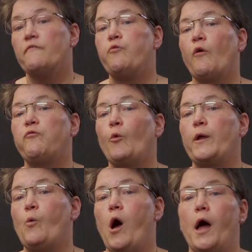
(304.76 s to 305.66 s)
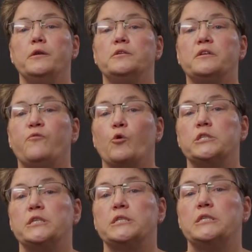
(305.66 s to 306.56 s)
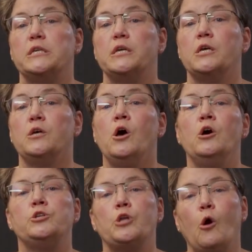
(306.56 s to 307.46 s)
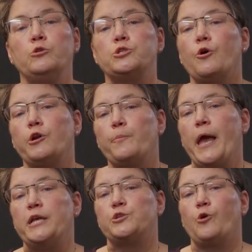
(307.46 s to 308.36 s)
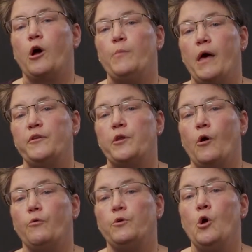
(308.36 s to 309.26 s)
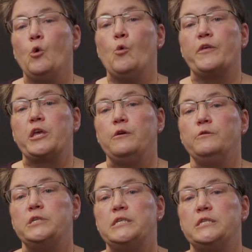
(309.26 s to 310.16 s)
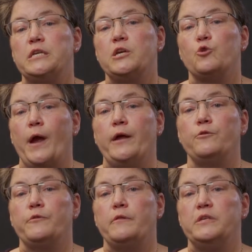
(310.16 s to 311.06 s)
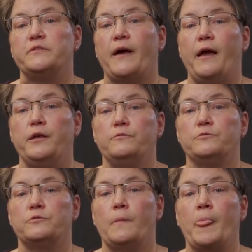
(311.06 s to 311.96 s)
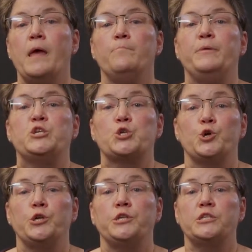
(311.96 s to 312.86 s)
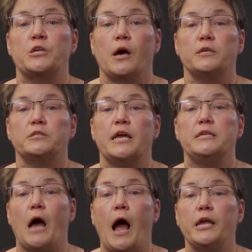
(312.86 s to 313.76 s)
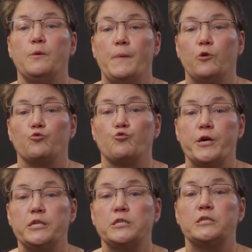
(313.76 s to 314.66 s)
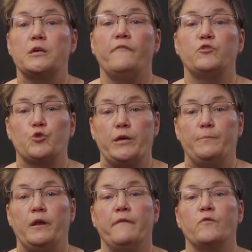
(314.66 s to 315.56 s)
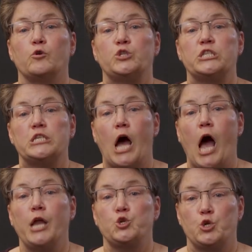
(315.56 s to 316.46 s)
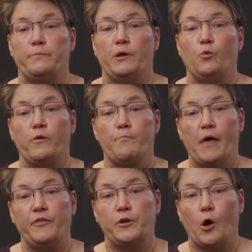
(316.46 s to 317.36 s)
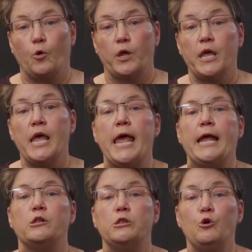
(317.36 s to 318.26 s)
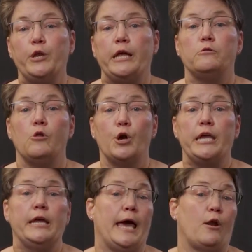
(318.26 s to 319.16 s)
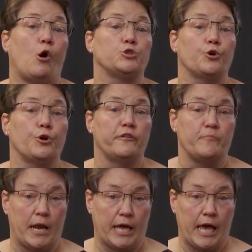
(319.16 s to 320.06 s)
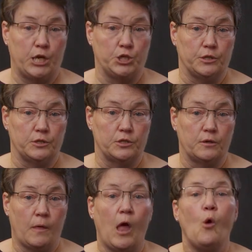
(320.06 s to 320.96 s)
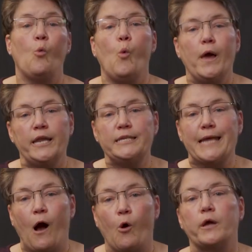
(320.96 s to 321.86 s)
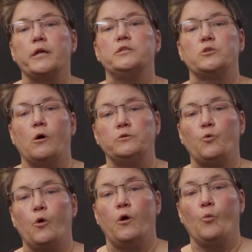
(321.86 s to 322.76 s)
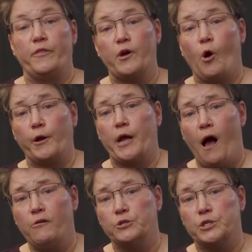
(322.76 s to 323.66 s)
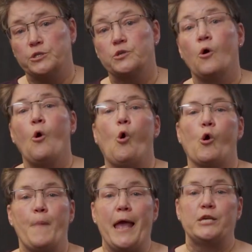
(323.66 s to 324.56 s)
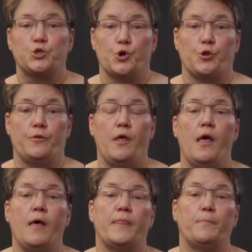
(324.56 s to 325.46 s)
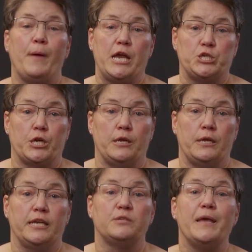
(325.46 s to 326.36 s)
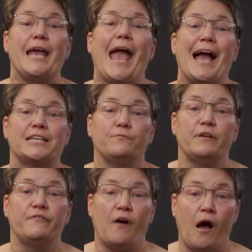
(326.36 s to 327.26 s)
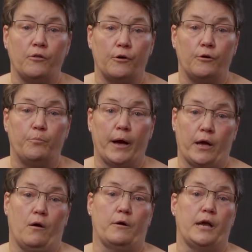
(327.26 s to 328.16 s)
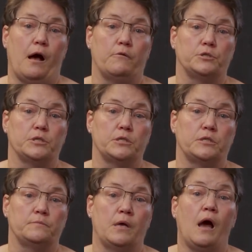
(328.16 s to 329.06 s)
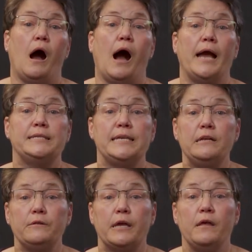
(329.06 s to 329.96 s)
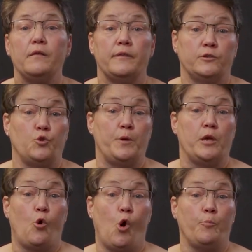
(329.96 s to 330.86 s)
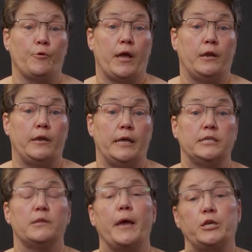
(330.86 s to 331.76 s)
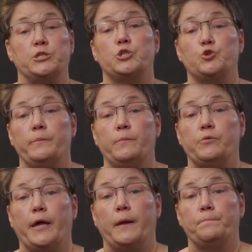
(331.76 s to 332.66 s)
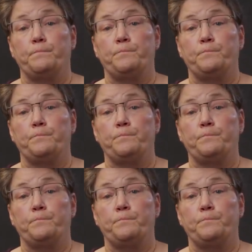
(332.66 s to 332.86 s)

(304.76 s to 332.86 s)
441 to 460. Don't start a patient on methadone with a QTC greater than these values. Be sure to discuss and document risks of treatment versus non-treatment with methadone, including looking at alternative medications. When in doubt, consult with a cardiologist or make certain the patient is being actively followed by a cardiologist. Ideally, this would be incorporated into the patient's treatment plan.